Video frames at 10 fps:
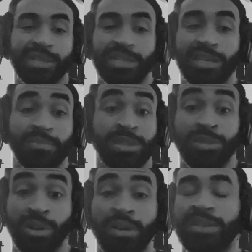it's going to be the
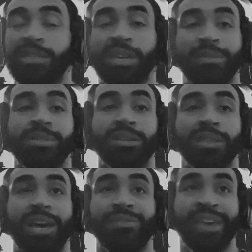darkest times of your
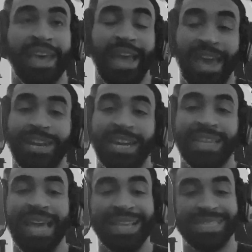life. And then
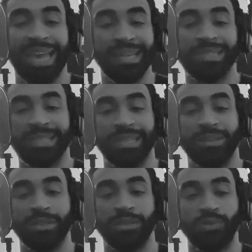in that test
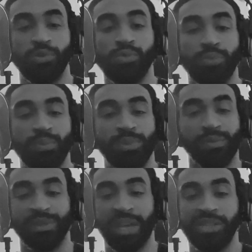to the
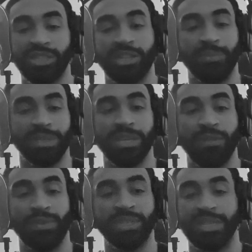relationship
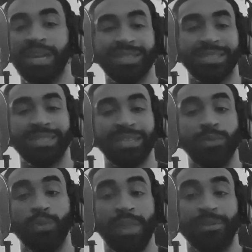itself is a test to see
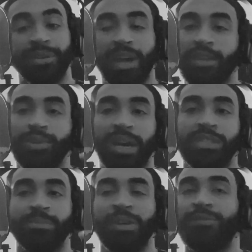whether or not you
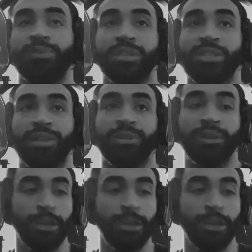guys are meant for each other.